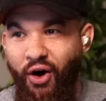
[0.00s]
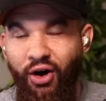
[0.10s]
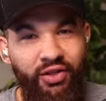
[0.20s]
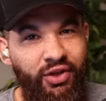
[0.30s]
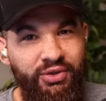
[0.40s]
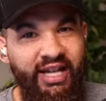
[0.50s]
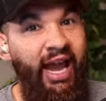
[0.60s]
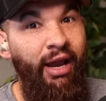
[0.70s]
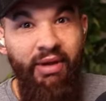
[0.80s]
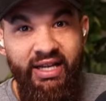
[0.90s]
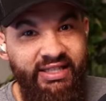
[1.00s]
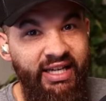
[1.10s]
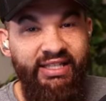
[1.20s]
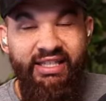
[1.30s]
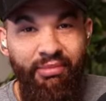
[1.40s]
all of those
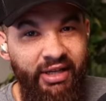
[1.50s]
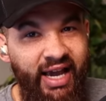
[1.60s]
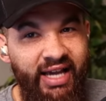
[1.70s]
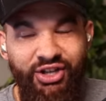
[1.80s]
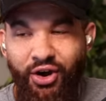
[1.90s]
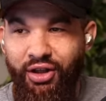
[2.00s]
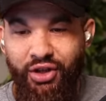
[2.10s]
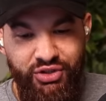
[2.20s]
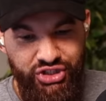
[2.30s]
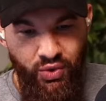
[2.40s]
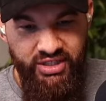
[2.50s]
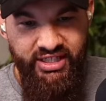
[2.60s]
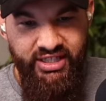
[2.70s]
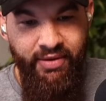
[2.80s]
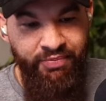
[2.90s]
ABC, CBS, all of those
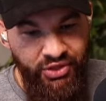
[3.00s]
sources,